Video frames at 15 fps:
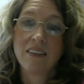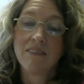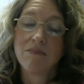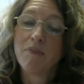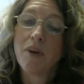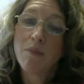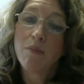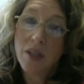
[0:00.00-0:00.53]

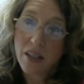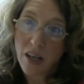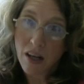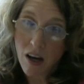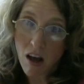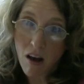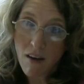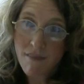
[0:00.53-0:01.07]
maybe in
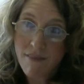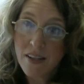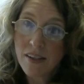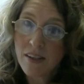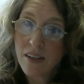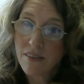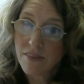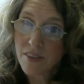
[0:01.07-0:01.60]
an
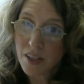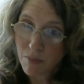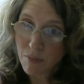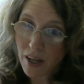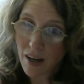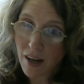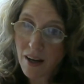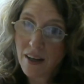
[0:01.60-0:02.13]
oven of some
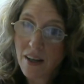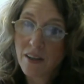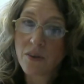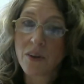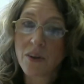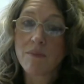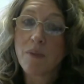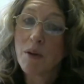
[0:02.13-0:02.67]
kind,
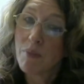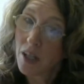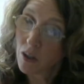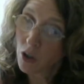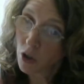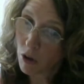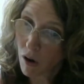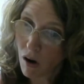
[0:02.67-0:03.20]
or maybe a
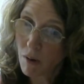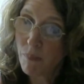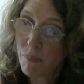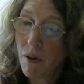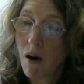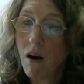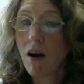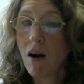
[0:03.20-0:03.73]
crock
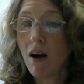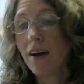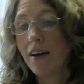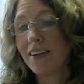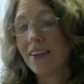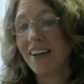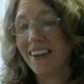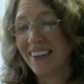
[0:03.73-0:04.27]
pot,